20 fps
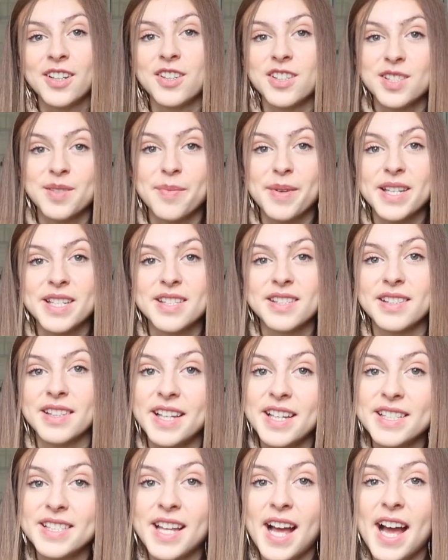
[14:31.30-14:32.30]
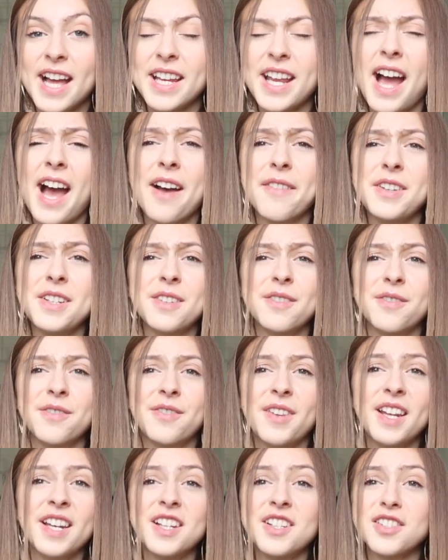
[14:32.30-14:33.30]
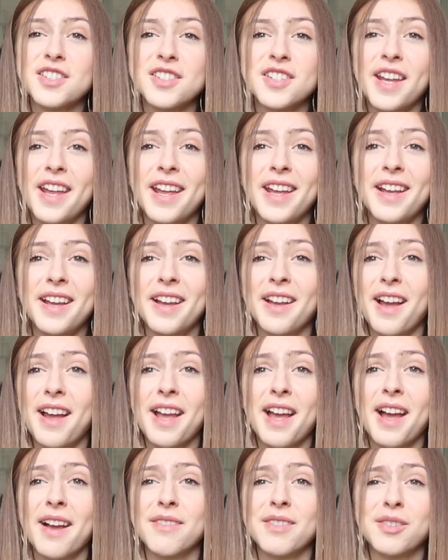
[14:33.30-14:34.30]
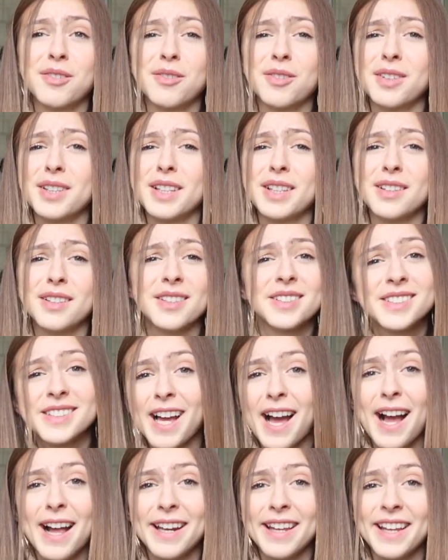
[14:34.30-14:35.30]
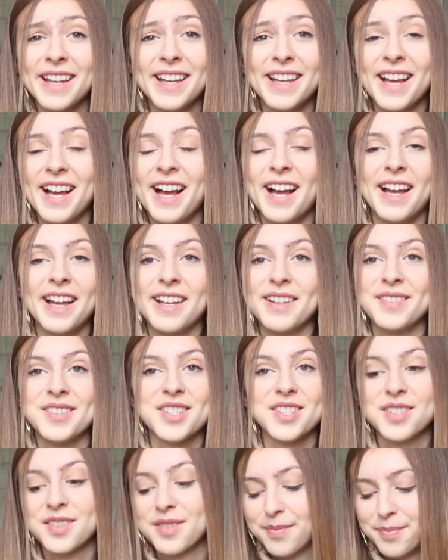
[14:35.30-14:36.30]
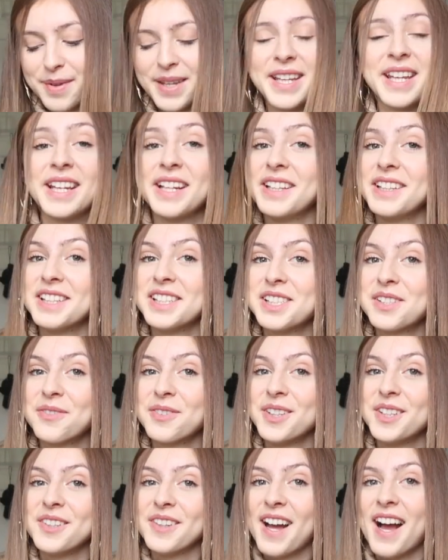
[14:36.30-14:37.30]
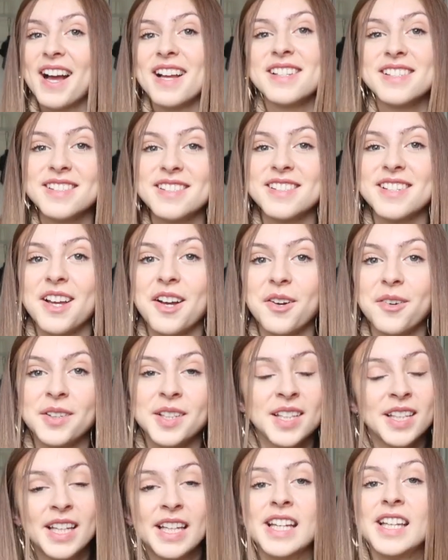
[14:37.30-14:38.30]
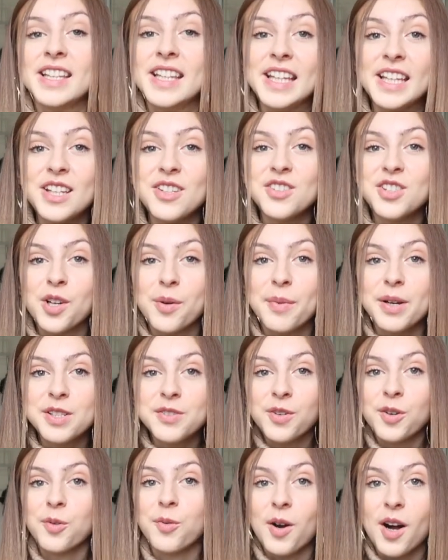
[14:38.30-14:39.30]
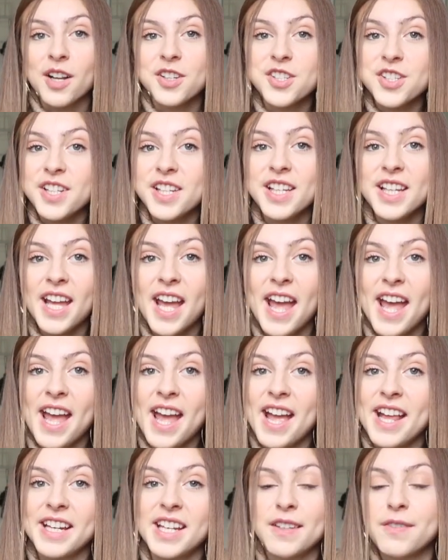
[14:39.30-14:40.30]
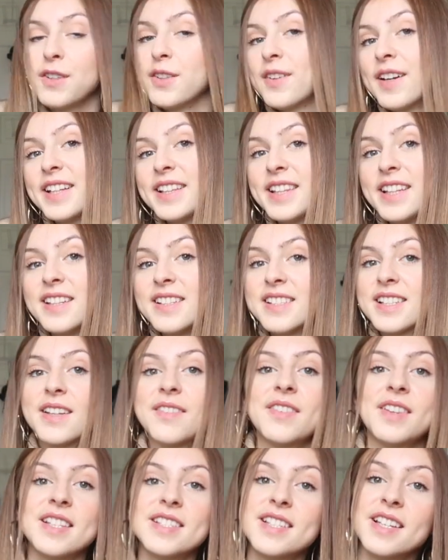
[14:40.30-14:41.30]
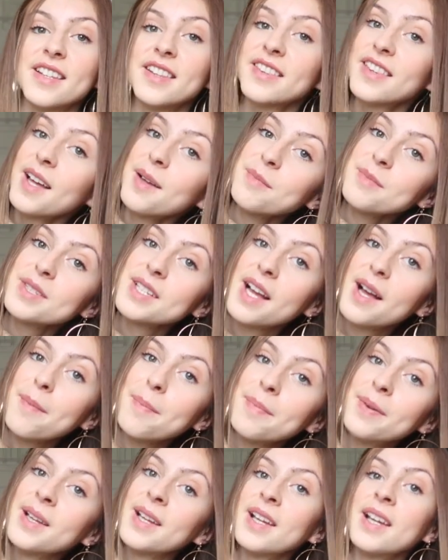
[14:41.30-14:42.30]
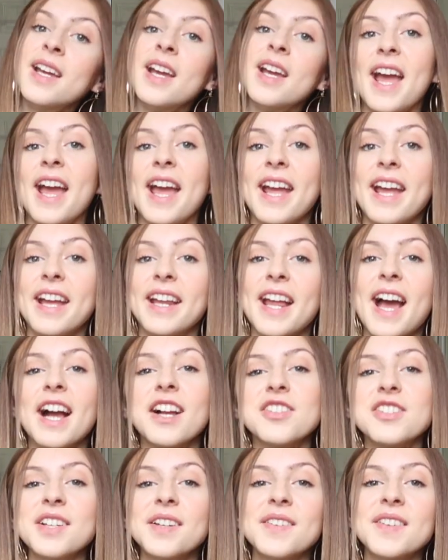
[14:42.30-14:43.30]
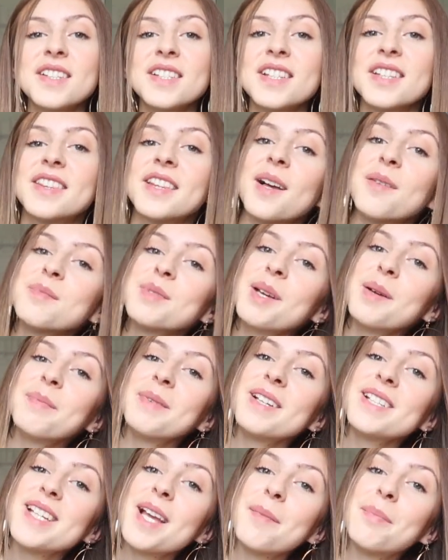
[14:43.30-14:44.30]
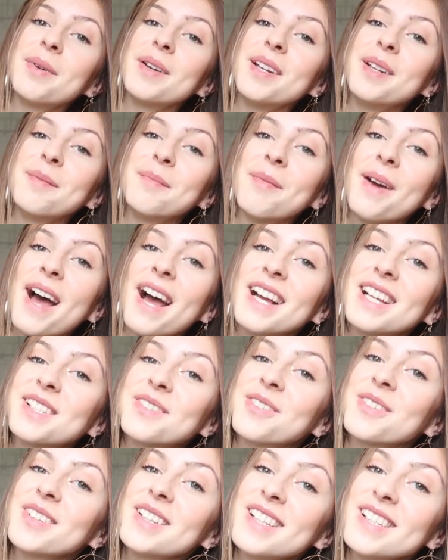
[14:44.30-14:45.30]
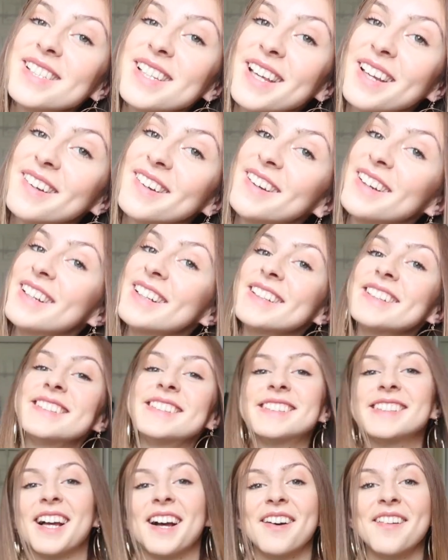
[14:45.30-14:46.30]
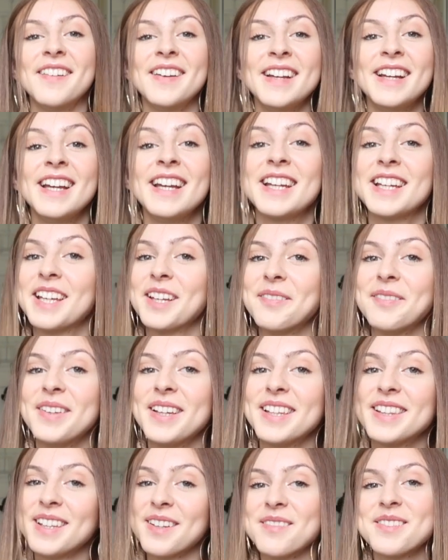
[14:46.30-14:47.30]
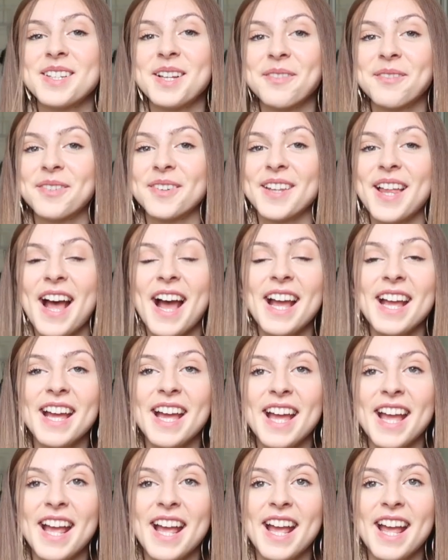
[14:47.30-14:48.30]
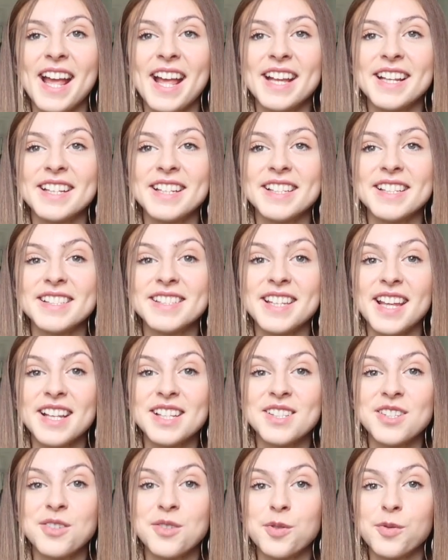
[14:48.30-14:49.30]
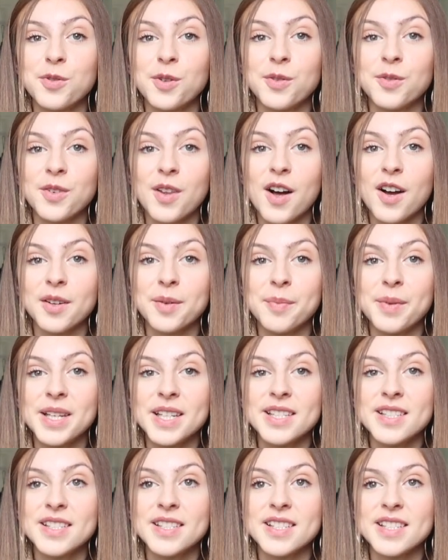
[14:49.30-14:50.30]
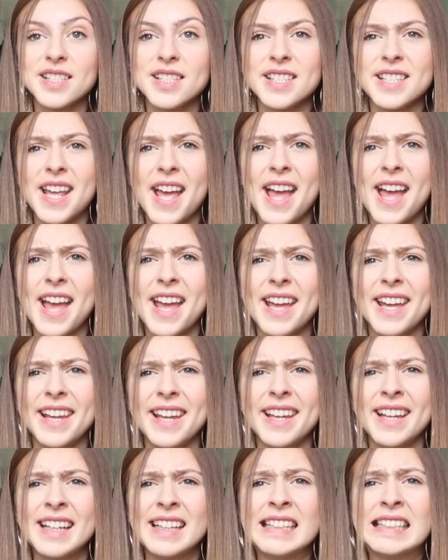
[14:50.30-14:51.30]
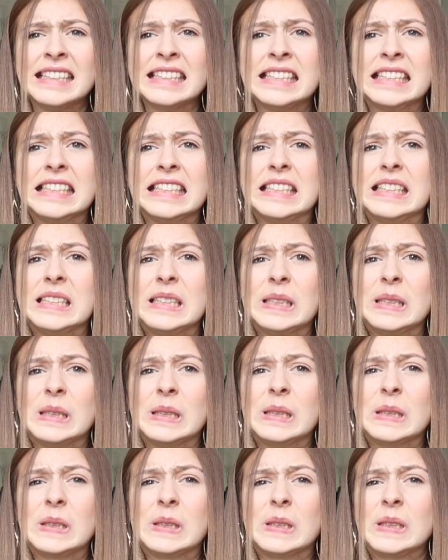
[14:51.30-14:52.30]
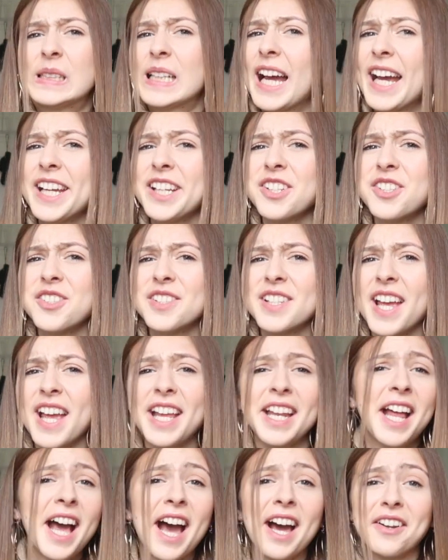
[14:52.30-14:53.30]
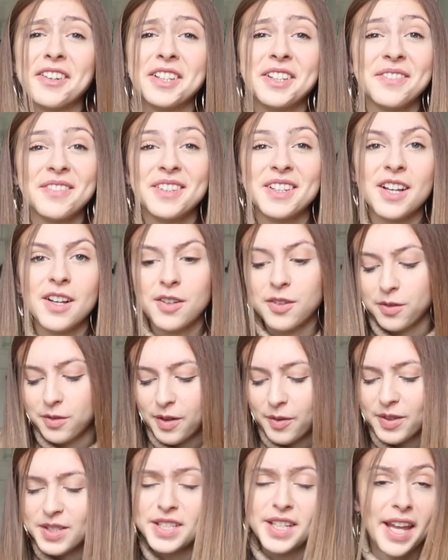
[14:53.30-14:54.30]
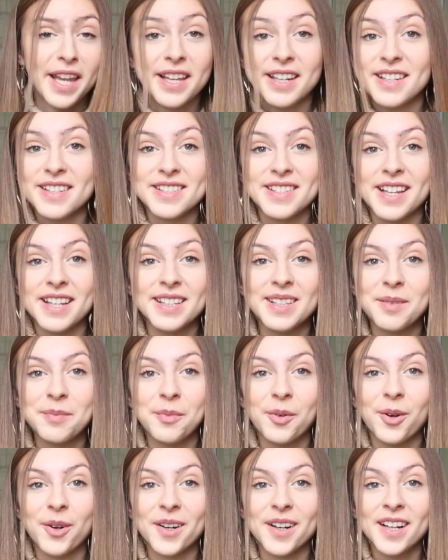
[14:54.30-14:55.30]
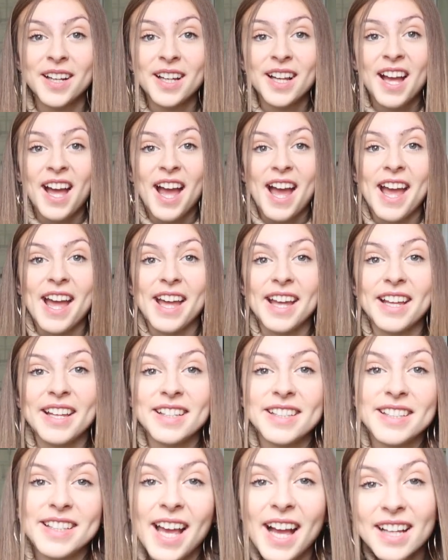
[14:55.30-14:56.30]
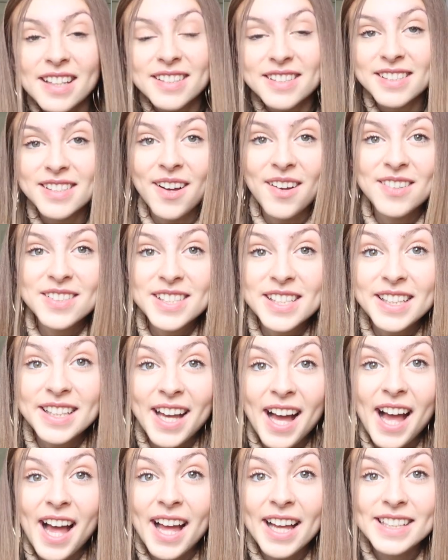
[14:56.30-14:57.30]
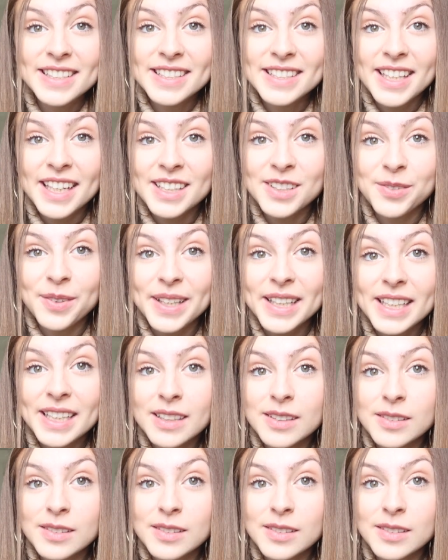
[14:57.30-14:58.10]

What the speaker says: Christmas list. I haven't finished it. I haven't really looked at it. I'm just making a list for you guys. So thank you so much for watching. And if you like this, give this a thumbs up And actually give this a thumbs up because I put in bags for these earrings. So give me a thumbs up for that. And stay tuned for Vlogmas day 9 or 10. I don't even know what day it is anymore. And yeah, so I'll see you guys next week.